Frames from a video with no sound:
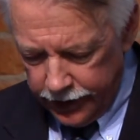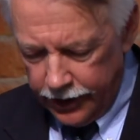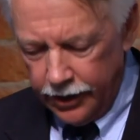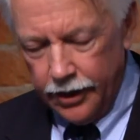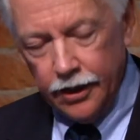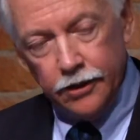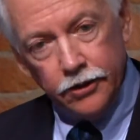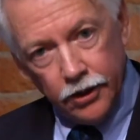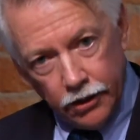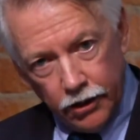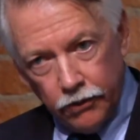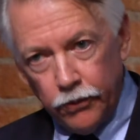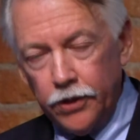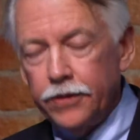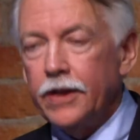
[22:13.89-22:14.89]
uh, and there
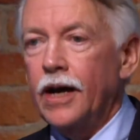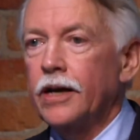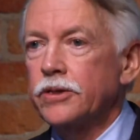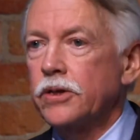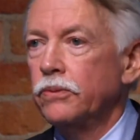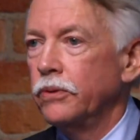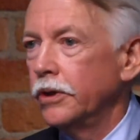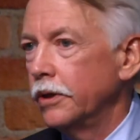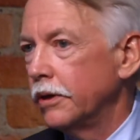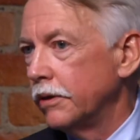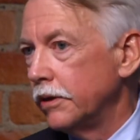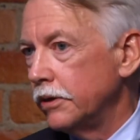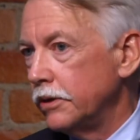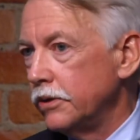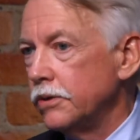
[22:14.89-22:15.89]
are
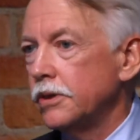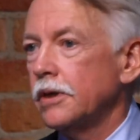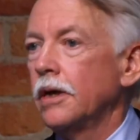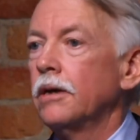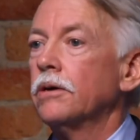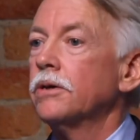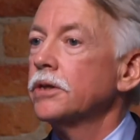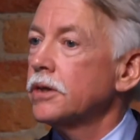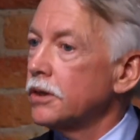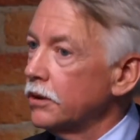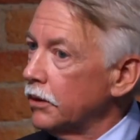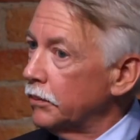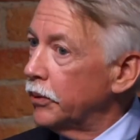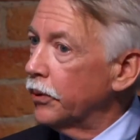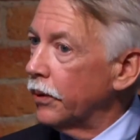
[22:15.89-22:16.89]
1,102 sailors
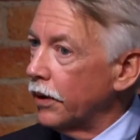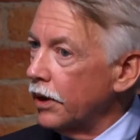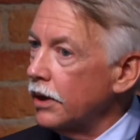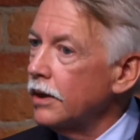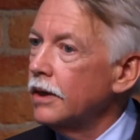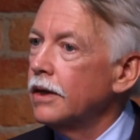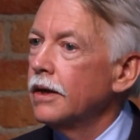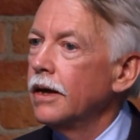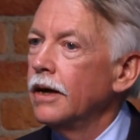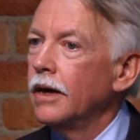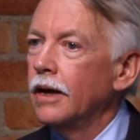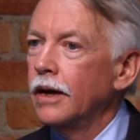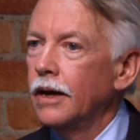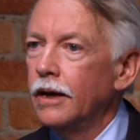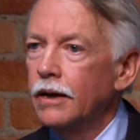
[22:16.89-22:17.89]
still aboard
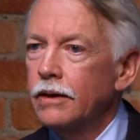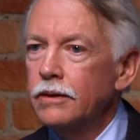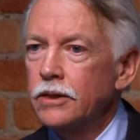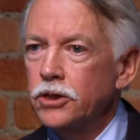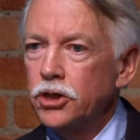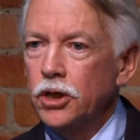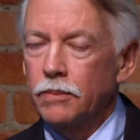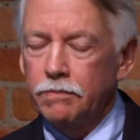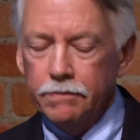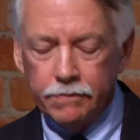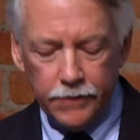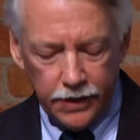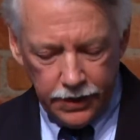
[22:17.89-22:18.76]
uh, the ship.